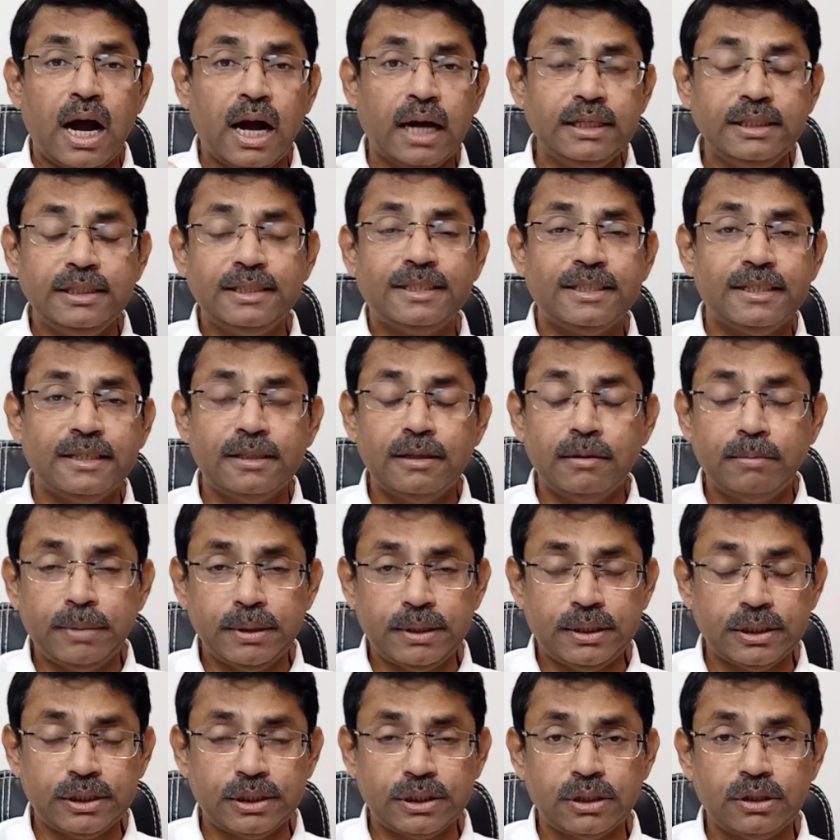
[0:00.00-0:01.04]
answer the
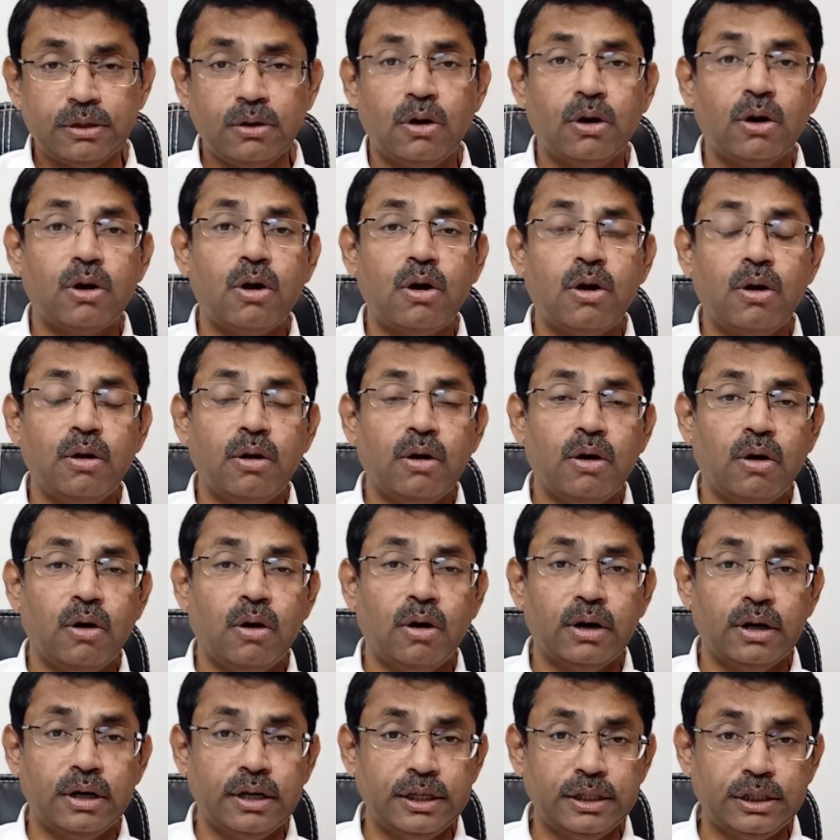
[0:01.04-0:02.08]
petition, or
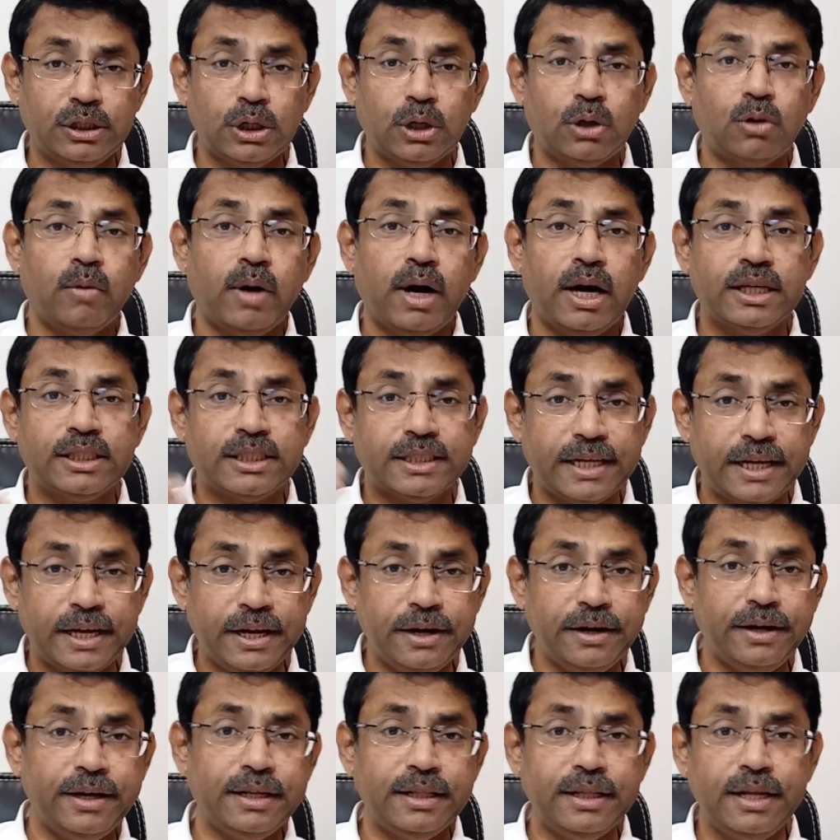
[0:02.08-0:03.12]
it requires
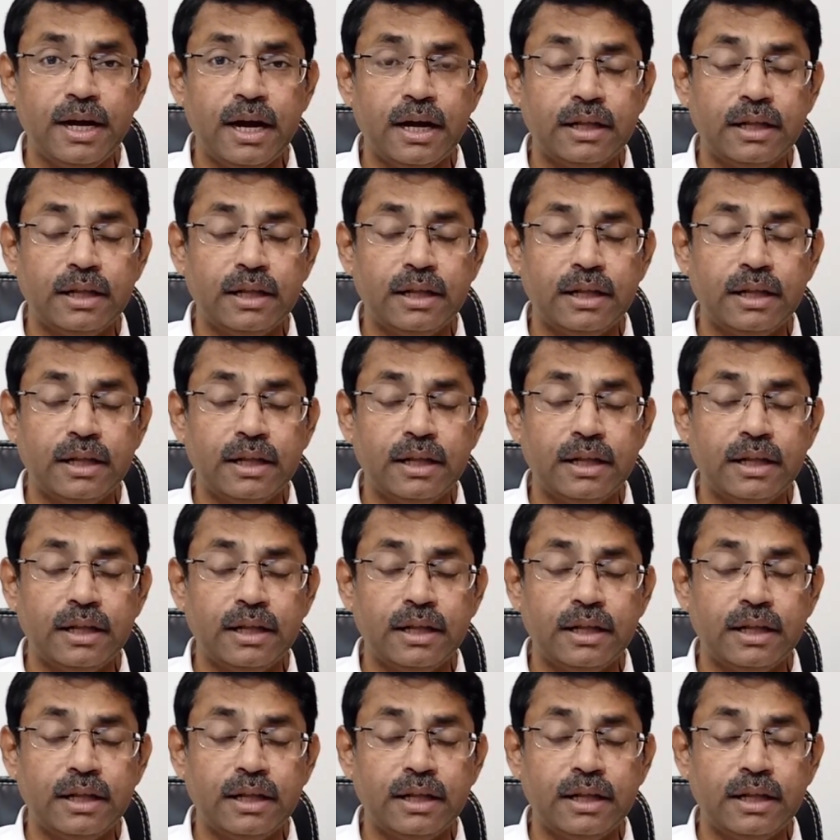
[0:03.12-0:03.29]
hearing